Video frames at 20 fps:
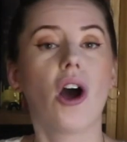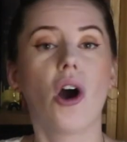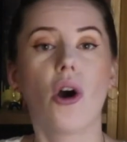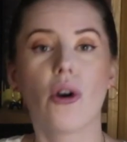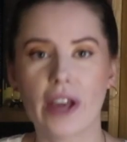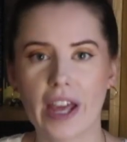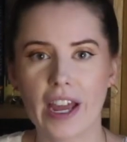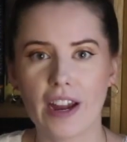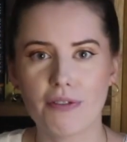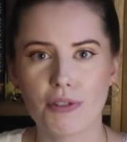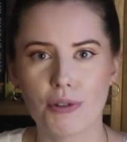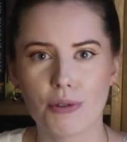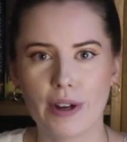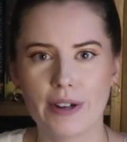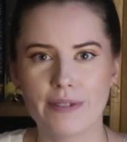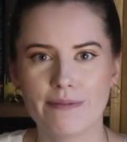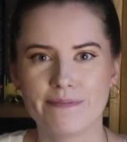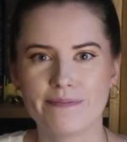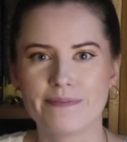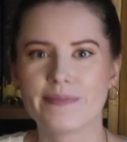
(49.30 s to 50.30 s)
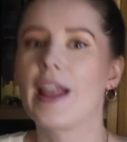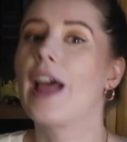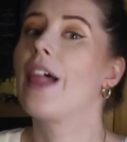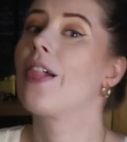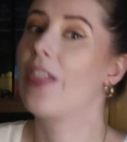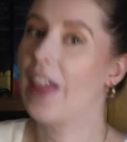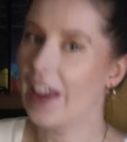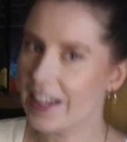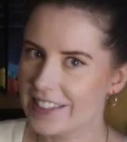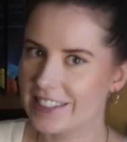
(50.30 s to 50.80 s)
Okay, everyone,
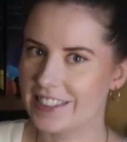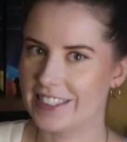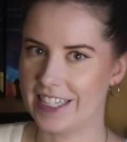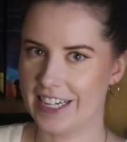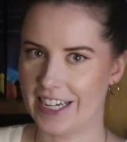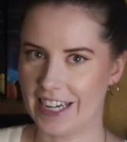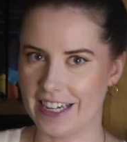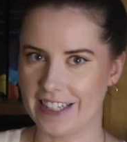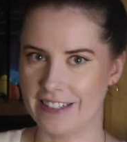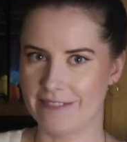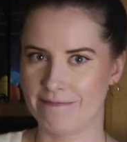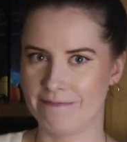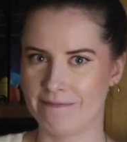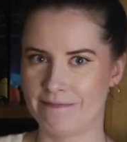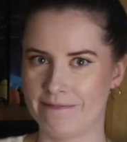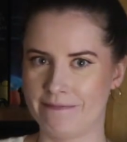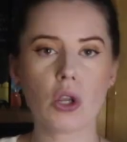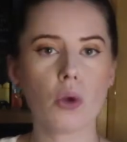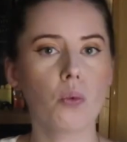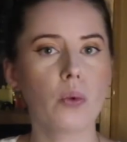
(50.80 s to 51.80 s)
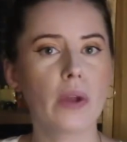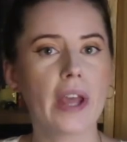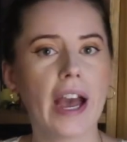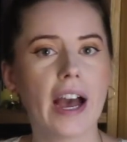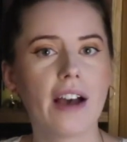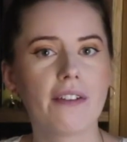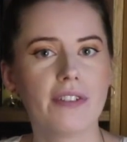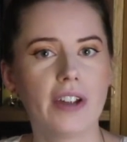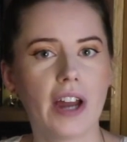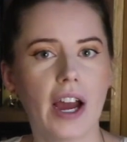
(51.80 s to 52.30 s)
let's dig in. We
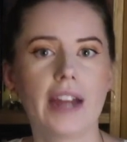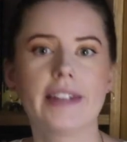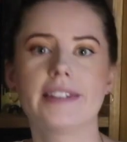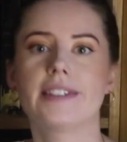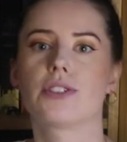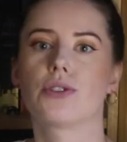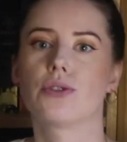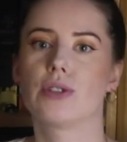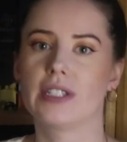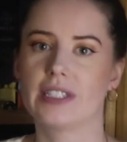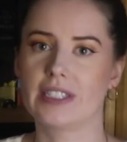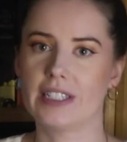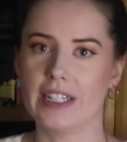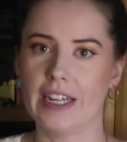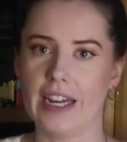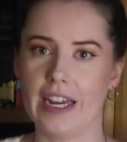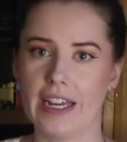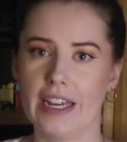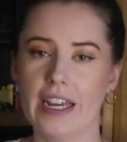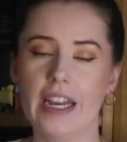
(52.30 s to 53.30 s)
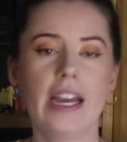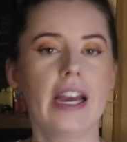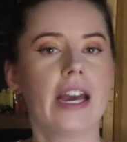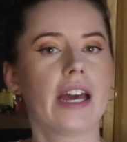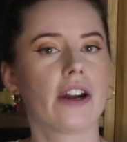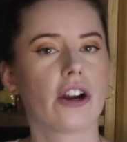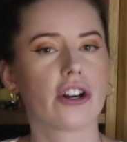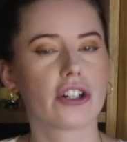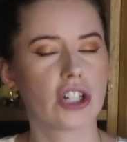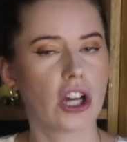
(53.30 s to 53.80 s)
have 9 stories today
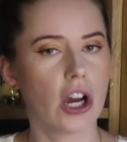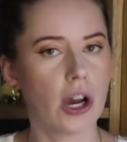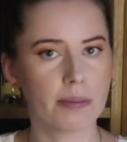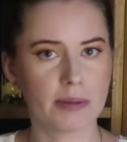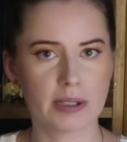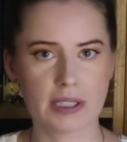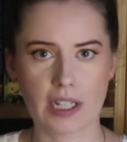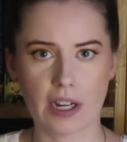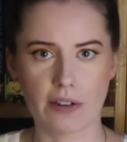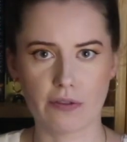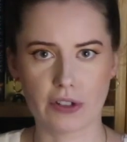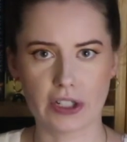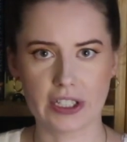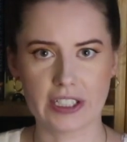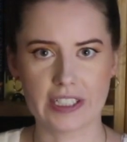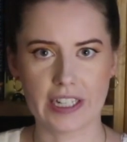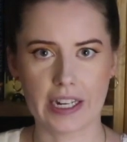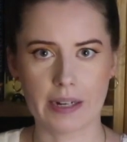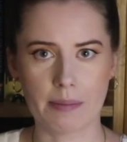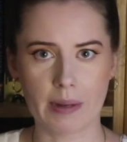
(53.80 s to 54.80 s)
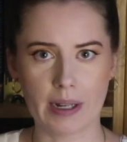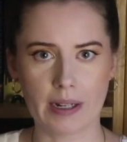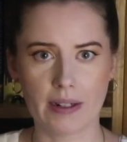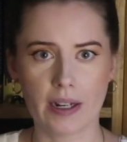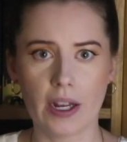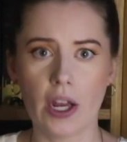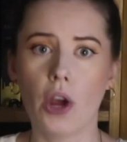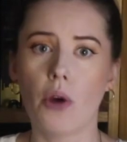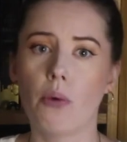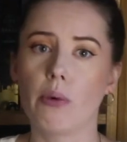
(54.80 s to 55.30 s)
in our top discoveries segment,
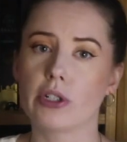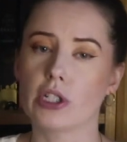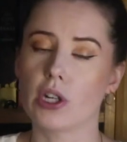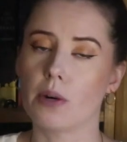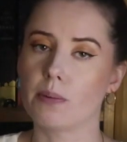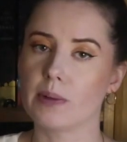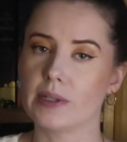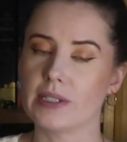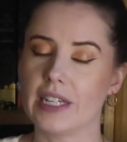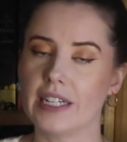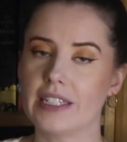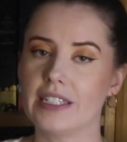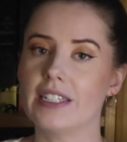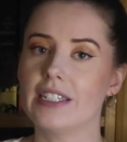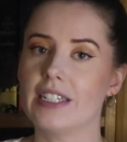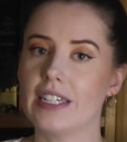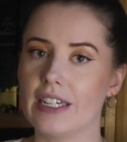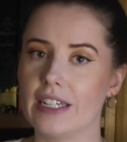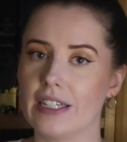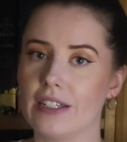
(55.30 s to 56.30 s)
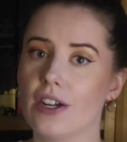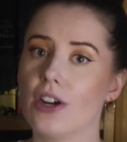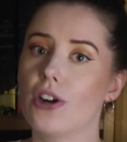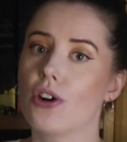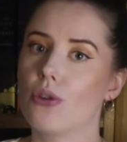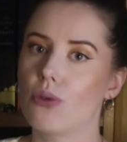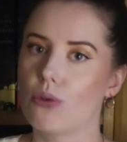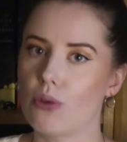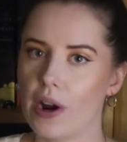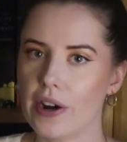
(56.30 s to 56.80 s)
which are presented in
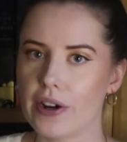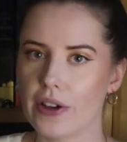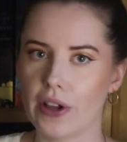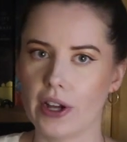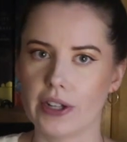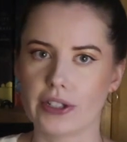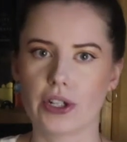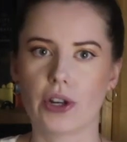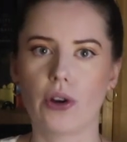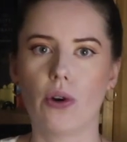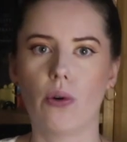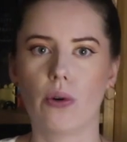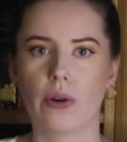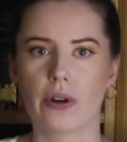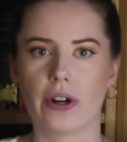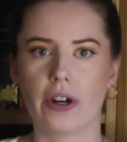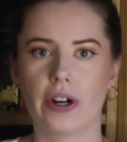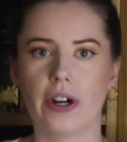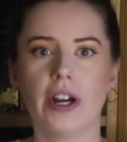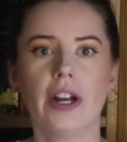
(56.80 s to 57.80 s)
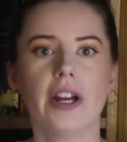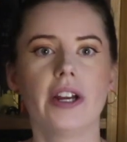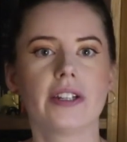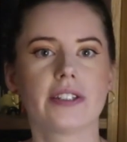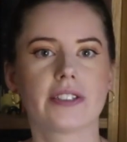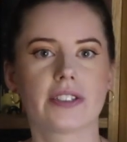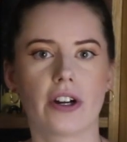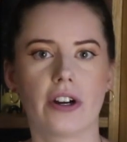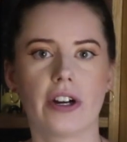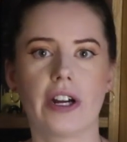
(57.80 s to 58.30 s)
chronological order,
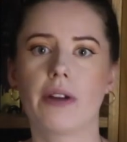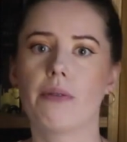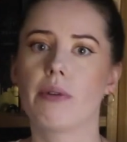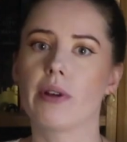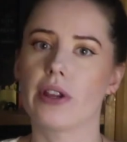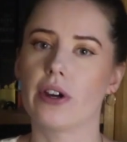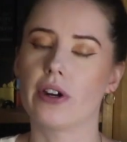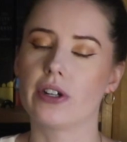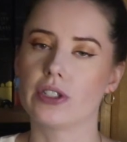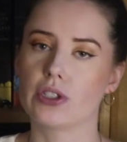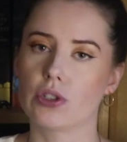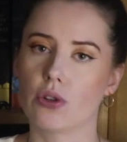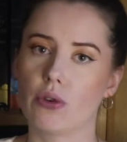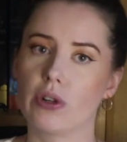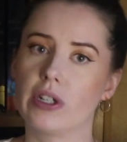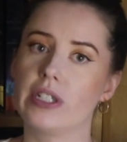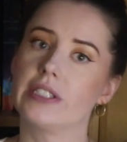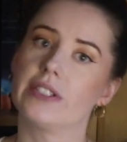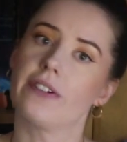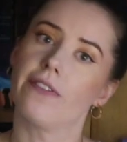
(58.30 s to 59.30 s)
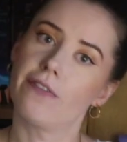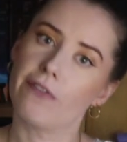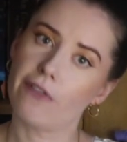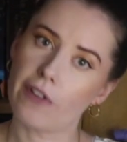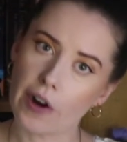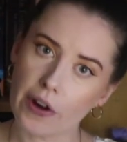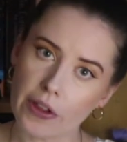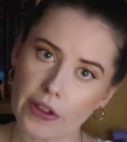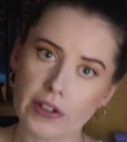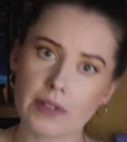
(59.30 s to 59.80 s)
starting with our stories
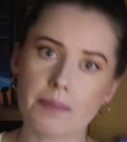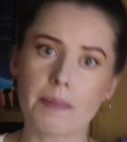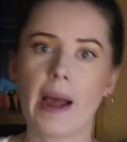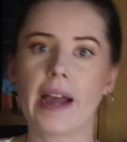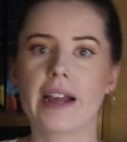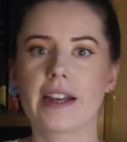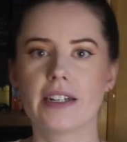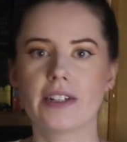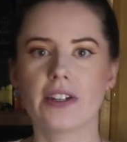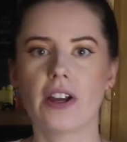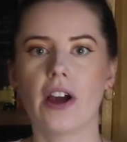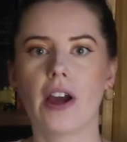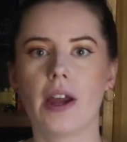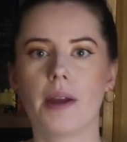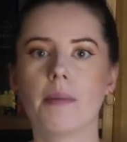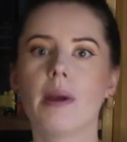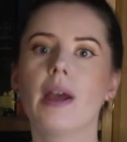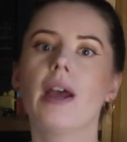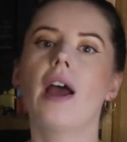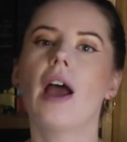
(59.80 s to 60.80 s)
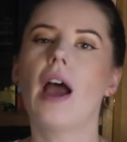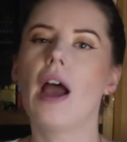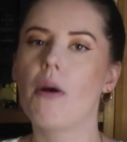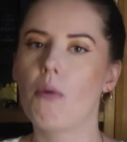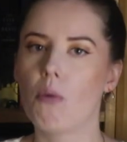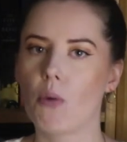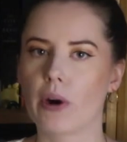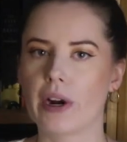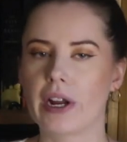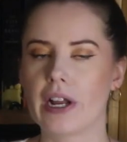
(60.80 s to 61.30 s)
farthest back in time and
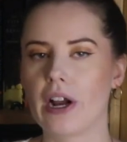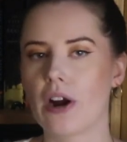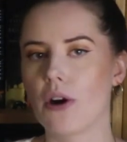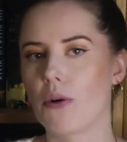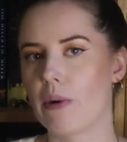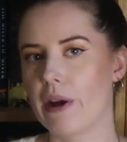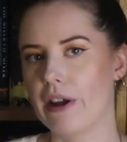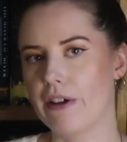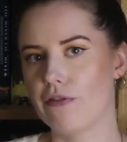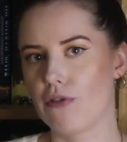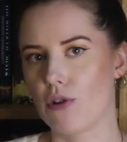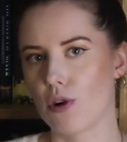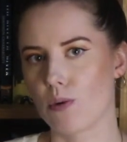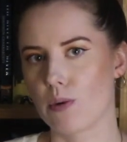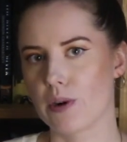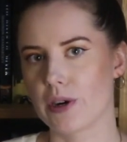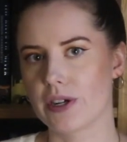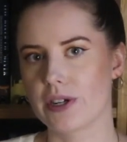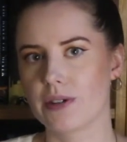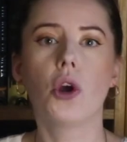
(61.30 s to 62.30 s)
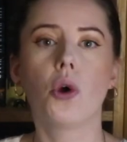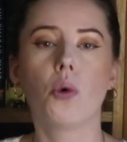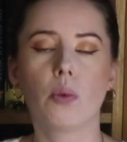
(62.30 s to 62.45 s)
working our way forward.